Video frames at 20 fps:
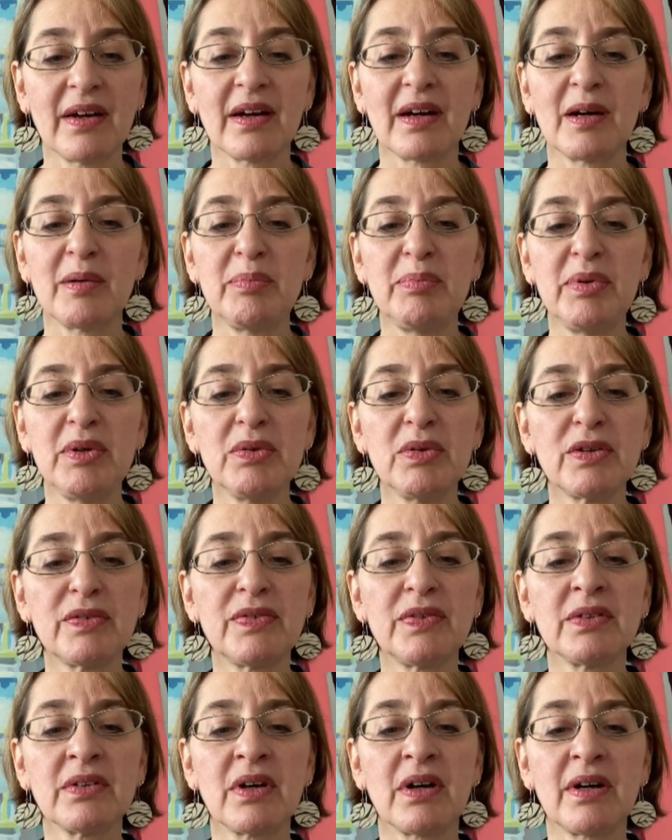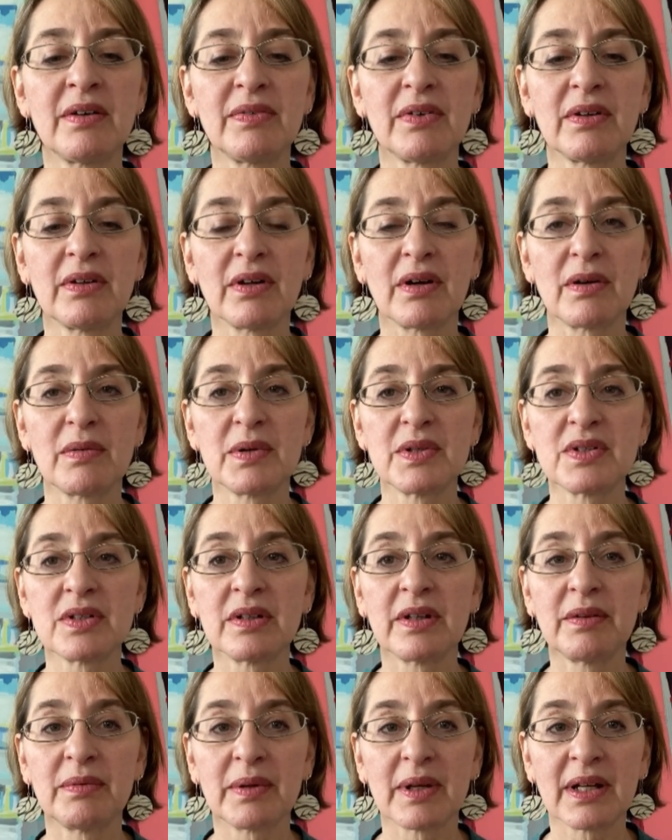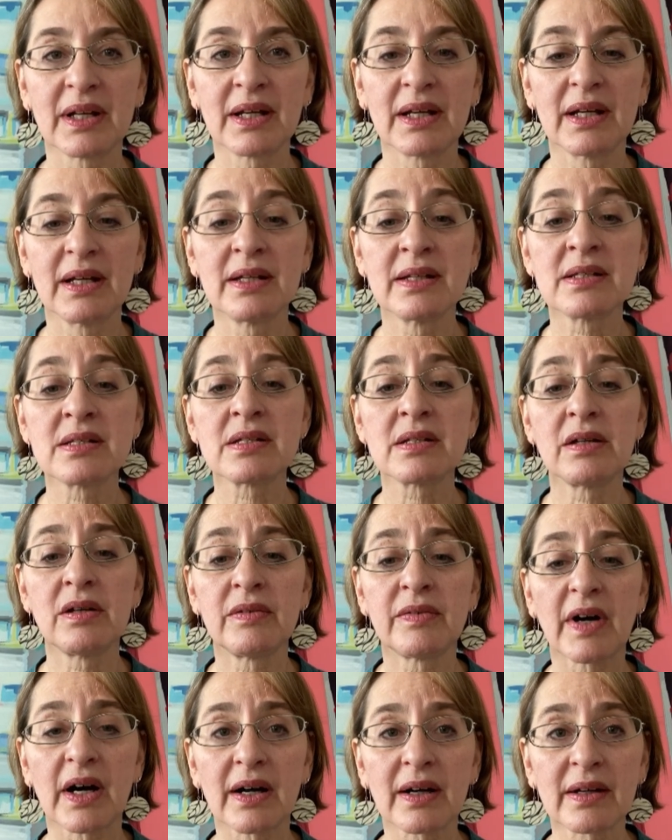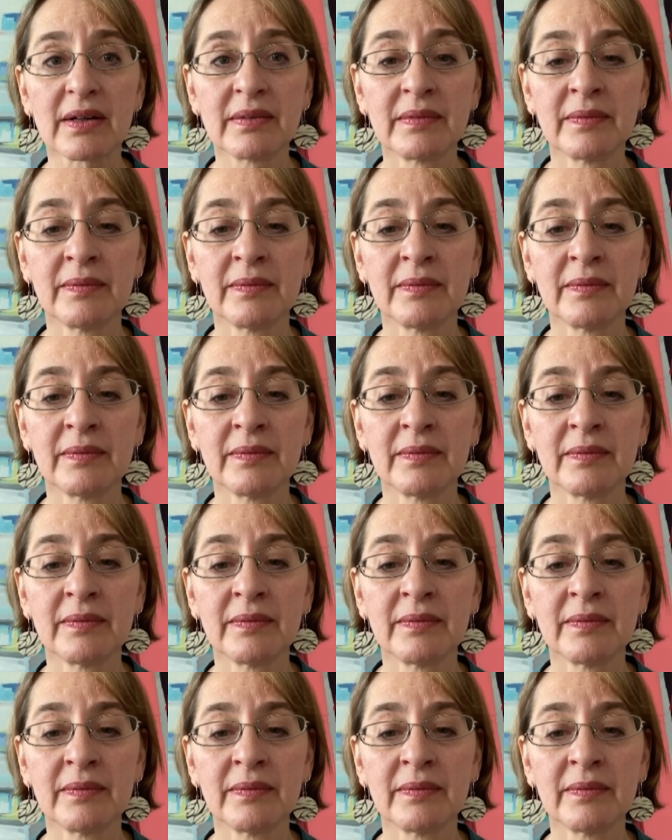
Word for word: a beautiful novel originally written in Slovak.